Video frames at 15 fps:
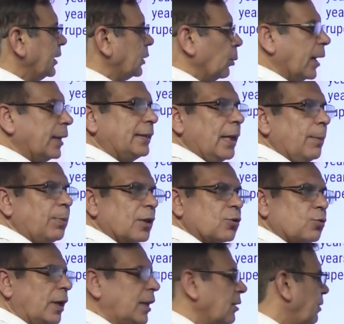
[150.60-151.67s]
into 80
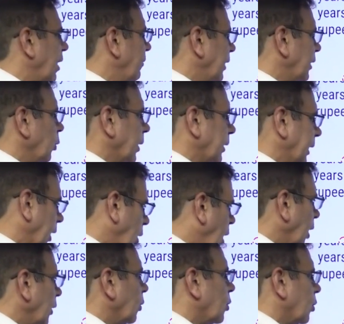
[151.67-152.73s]
plus 25 into 80,
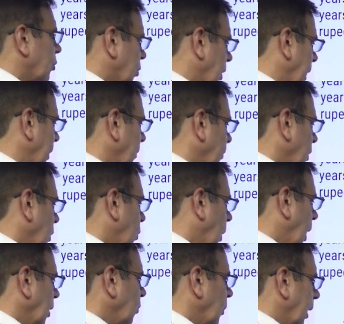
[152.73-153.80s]
or you could say
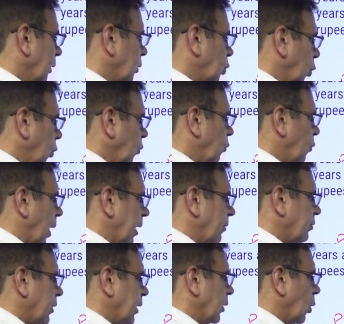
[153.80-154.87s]

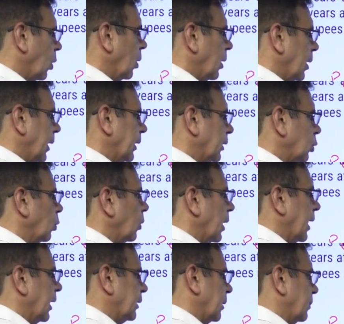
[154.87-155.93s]
11250
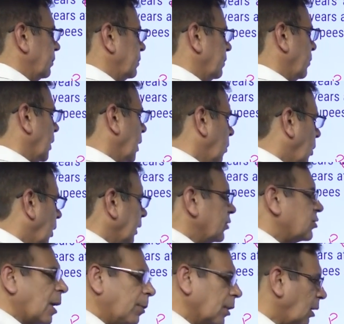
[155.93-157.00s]
into 8. What
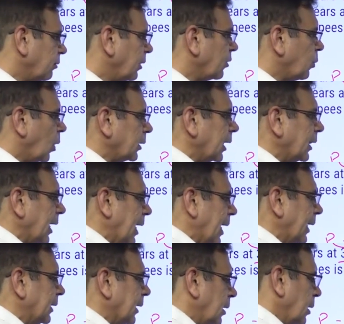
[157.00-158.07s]
is double of this? What is
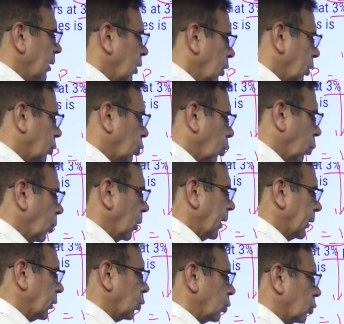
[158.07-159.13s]
8? 2
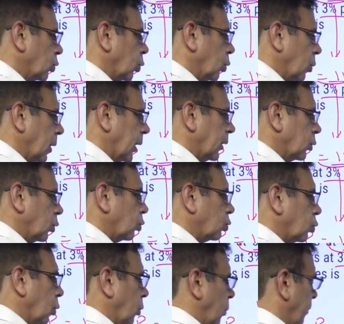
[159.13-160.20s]
into 2 into
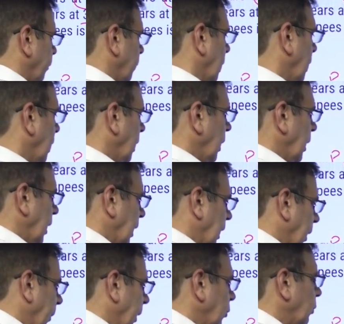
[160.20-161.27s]
2.
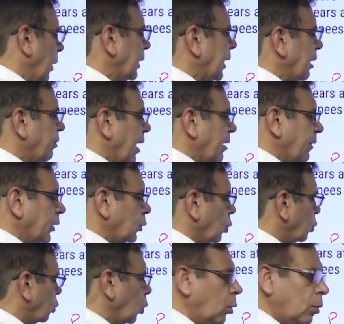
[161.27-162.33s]
1125
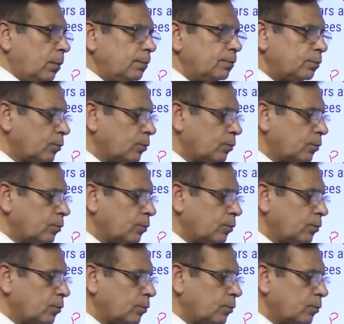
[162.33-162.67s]
into 2.